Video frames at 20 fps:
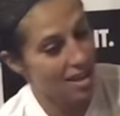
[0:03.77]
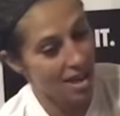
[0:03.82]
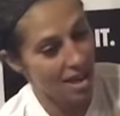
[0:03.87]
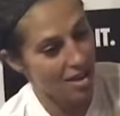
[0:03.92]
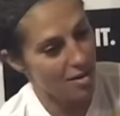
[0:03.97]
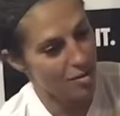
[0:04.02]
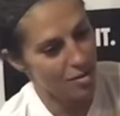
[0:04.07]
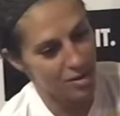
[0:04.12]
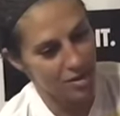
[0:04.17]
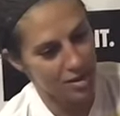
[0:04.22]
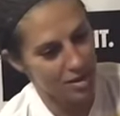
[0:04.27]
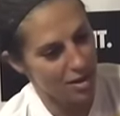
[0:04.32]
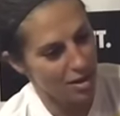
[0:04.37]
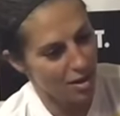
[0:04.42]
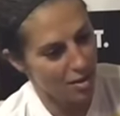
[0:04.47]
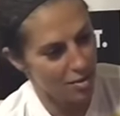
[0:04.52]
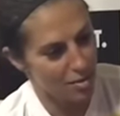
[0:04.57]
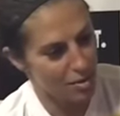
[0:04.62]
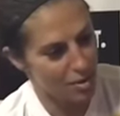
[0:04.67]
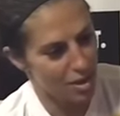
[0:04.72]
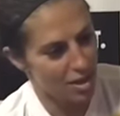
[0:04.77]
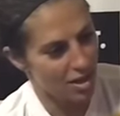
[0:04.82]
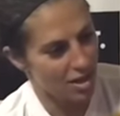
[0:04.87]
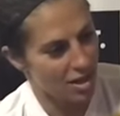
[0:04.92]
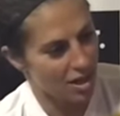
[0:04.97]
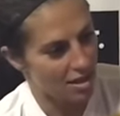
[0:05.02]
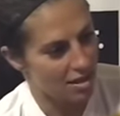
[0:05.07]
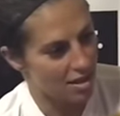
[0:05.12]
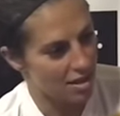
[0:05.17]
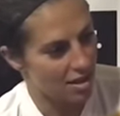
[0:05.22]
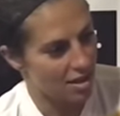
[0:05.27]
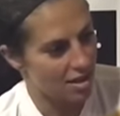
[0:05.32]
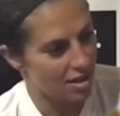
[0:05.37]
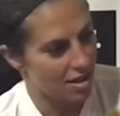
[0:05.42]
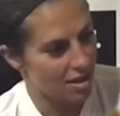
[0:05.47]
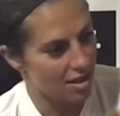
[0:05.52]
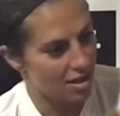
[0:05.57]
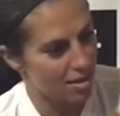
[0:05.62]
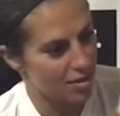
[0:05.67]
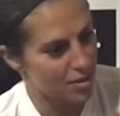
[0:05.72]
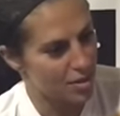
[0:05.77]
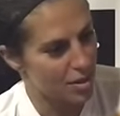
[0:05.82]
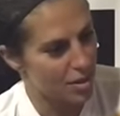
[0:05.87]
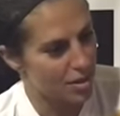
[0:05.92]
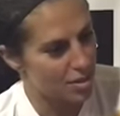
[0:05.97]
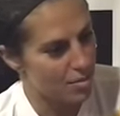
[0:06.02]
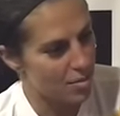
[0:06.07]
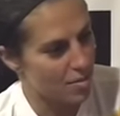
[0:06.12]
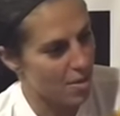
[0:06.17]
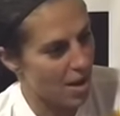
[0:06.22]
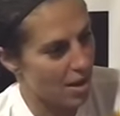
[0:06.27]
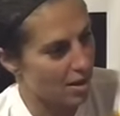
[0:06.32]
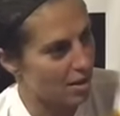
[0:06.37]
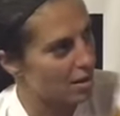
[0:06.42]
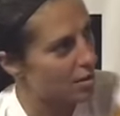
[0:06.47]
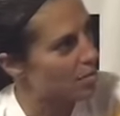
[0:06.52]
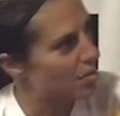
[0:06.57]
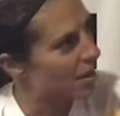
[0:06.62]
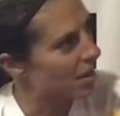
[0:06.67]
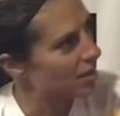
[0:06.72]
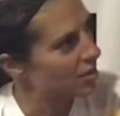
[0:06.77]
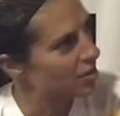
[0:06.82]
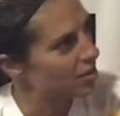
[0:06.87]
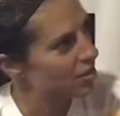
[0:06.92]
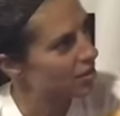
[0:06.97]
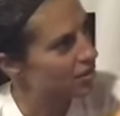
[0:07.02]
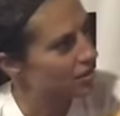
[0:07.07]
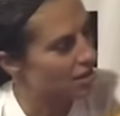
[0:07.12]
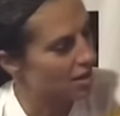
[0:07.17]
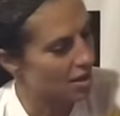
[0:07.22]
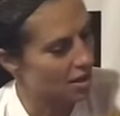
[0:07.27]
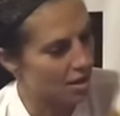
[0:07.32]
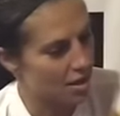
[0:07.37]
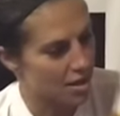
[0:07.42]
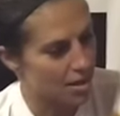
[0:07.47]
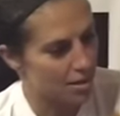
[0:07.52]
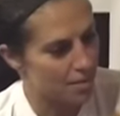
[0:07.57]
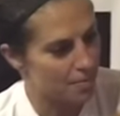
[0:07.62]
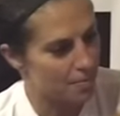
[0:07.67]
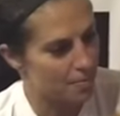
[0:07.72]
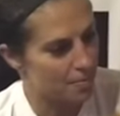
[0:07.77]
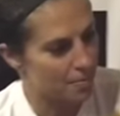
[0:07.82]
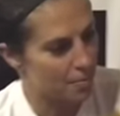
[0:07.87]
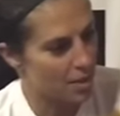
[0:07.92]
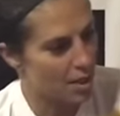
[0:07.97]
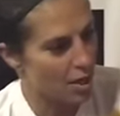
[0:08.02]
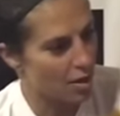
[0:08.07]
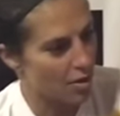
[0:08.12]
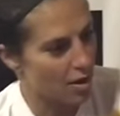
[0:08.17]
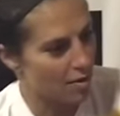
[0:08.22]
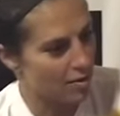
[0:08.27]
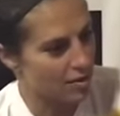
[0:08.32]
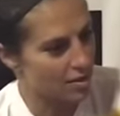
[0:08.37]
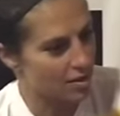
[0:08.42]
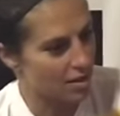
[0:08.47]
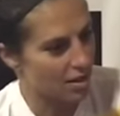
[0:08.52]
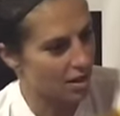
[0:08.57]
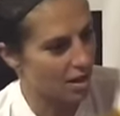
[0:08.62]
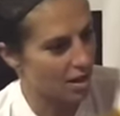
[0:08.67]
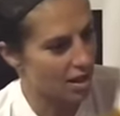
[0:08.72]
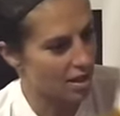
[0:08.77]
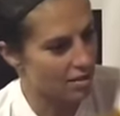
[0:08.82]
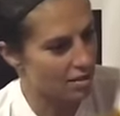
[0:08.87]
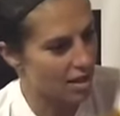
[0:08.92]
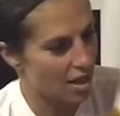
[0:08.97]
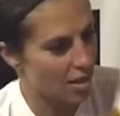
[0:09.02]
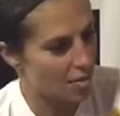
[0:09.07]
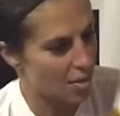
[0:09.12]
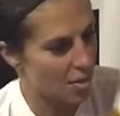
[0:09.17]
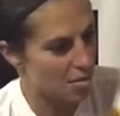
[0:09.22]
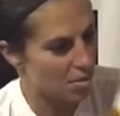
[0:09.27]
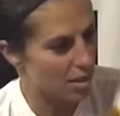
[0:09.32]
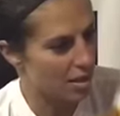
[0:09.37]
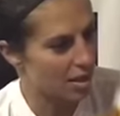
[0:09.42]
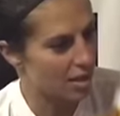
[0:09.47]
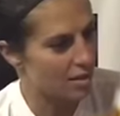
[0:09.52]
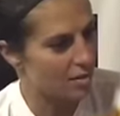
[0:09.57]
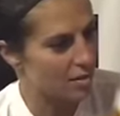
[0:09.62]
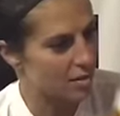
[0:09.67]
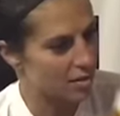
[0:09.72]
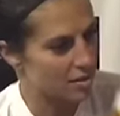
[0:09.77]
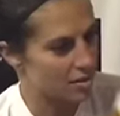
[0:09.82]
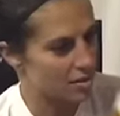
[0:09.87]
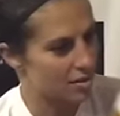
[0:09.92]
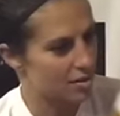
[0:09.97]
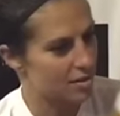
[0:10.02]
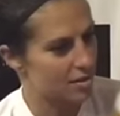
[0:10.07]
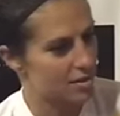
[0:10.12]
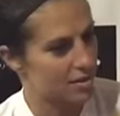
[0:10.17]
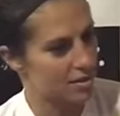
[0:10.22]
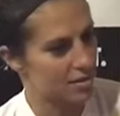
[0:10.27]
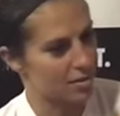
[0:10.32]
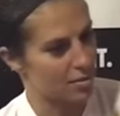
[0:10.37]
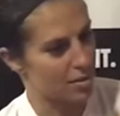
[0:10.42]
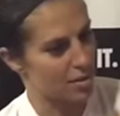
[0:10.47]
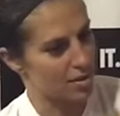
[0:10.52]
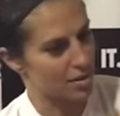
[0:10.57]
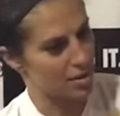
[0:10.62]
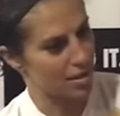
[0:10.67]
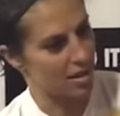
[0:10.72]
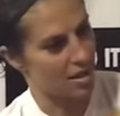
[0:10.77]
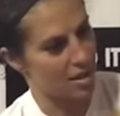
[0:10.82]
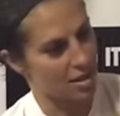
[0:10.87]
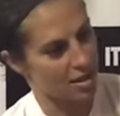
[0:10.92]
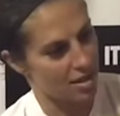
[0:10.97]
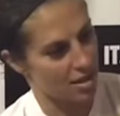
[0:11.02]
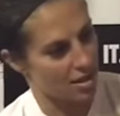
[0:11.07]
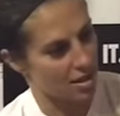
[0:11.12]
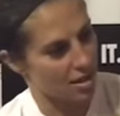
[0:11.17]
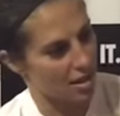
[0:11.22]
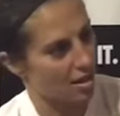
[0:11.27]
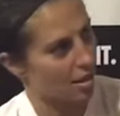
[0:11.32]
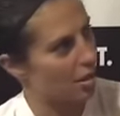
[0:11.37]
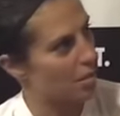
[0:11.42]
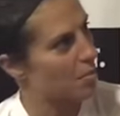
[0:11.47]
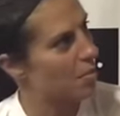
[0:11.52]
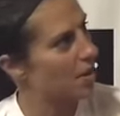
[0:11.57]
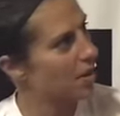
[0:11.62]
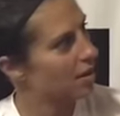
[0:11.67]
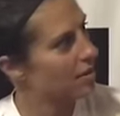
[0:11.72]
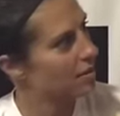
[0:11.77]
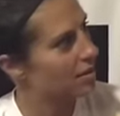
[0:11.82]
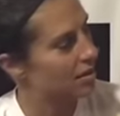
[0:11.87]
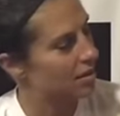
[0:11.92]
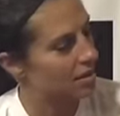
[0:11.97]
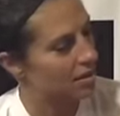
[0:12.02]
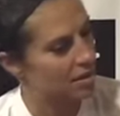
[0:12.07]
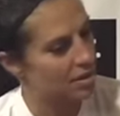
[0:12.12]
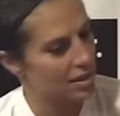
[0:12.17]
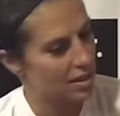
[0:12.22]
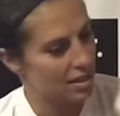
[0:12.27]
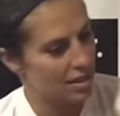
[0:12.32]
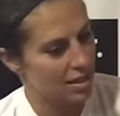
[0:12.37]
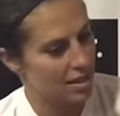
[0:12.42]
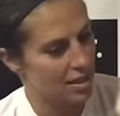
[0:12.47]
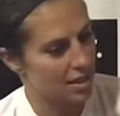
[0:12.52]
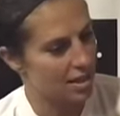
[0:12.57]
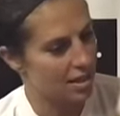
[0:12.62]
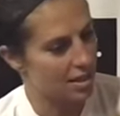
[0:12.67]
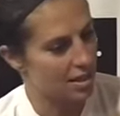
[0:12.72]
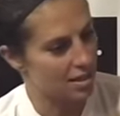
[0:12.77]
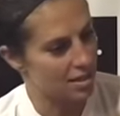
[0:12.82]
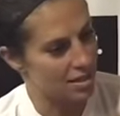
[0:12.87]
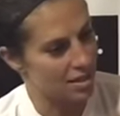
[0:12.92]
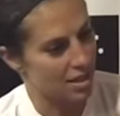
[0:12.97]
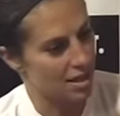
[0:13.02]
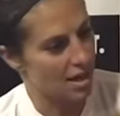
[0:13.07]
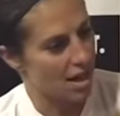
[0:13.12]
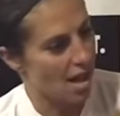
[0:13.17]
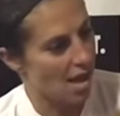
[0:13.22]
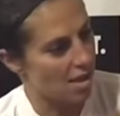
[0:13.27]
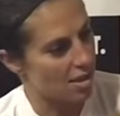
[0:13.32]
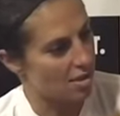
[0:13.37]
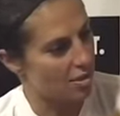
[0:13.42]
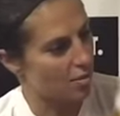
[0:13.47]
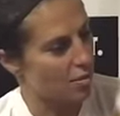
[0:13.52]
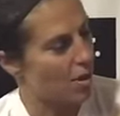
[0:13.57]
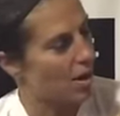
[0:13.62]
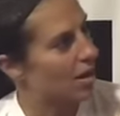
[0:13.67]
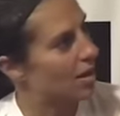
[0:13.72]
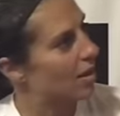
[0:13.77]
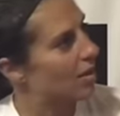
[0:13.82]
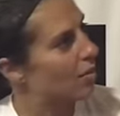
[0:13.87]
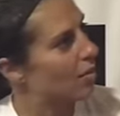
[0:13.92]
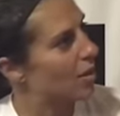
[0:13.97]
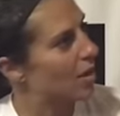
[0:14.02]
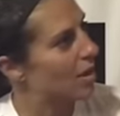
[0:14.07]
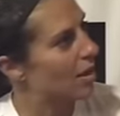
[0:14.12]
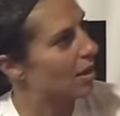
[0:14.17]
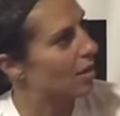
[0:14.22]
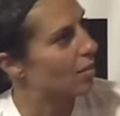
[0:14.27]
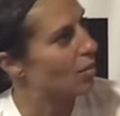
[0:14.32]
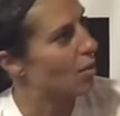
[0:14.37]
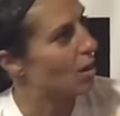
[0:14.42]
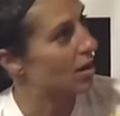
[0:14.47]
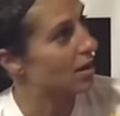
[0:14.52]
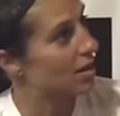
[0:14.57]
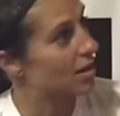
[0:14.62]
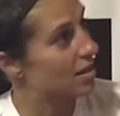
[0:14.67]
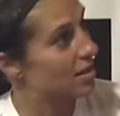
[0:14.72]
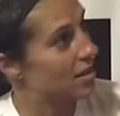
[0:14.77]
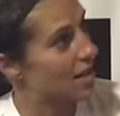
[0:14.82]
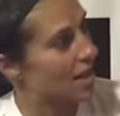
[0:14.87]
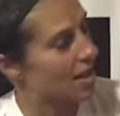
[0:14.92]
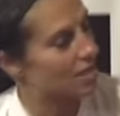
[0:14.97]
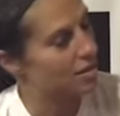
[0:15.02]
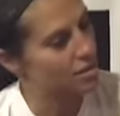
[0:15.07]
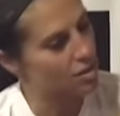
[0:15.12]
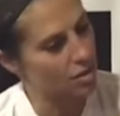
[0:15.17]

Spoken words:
Yeah, it was good. I think it was good to be back on the pitch. You know, obviously the last game I played was in the Olympics and didn't end the way that we wanted it to end.